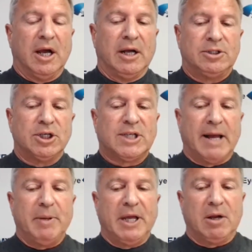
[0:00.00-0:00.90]
just
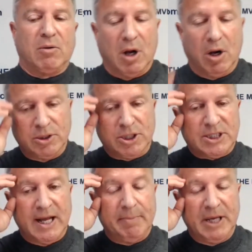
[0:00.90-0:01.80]
not being grown, just
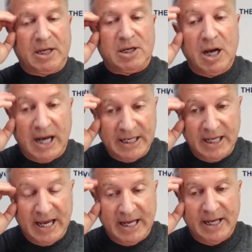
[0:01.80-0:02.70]
not being cut
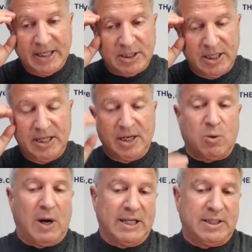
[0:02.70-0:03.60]
yet as in the
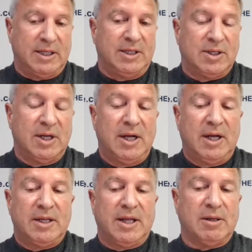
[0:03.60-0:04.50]
quantities
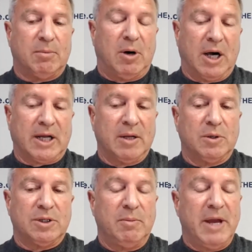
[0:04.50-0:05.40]
that the market
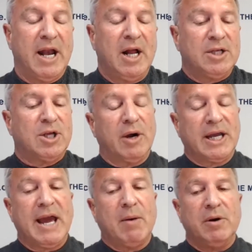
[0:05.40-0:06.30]
will demand. So
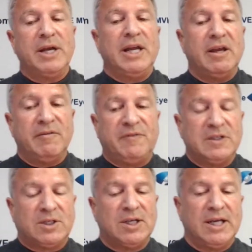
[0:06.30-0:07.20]
again, we're in the
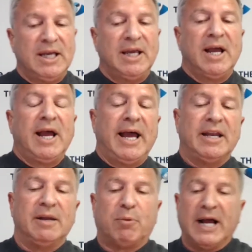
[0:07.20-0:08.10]
infancy,
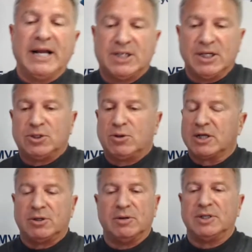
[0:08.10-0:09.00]
and the pricing
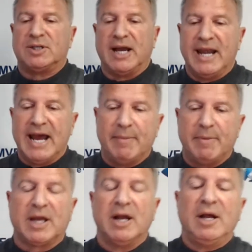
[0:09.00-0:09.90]
structure is
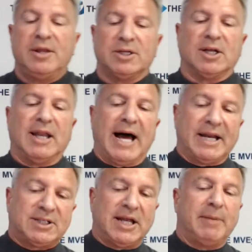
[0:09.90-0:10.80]
dynamic. There's a lot
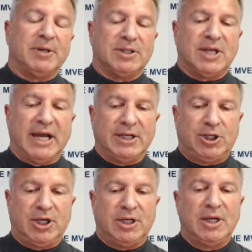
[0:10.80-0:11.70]
of
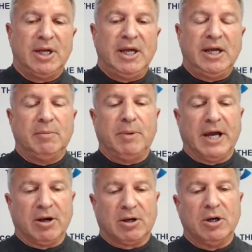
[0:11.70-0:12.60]
stabilization in
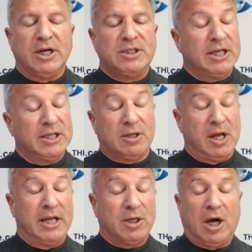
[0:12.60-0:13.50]
better goods. It's
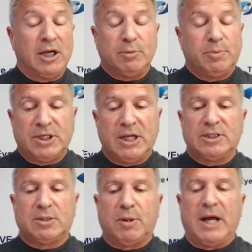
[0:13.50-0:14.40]
100%
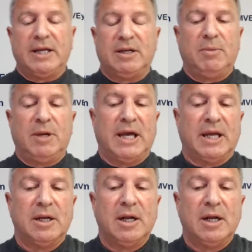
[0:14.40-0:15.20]
supply and demand.